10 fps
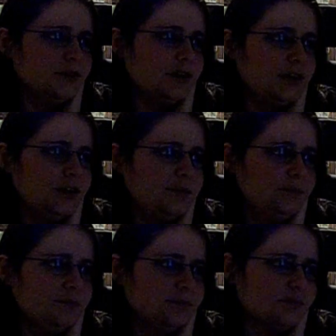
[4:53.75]
I
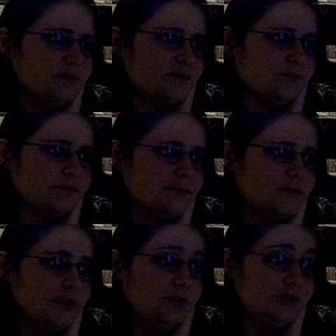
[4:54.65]

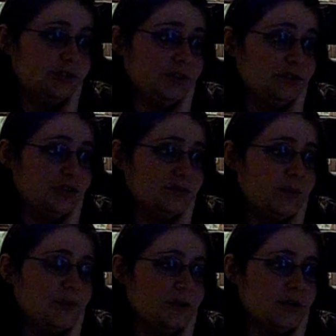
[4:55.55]
usually talk to
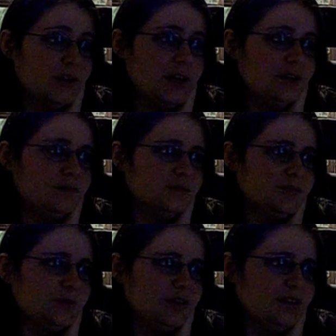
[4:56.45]
people on
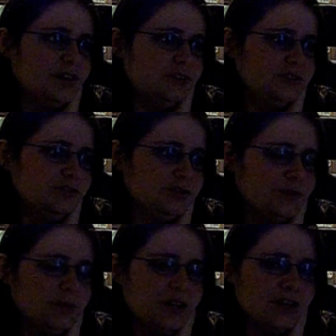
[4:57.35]
games, but that's
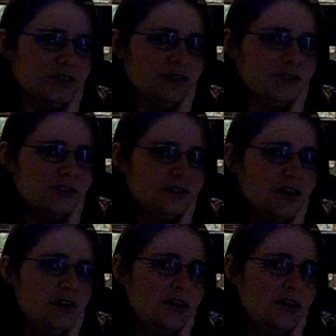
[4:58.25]
usually because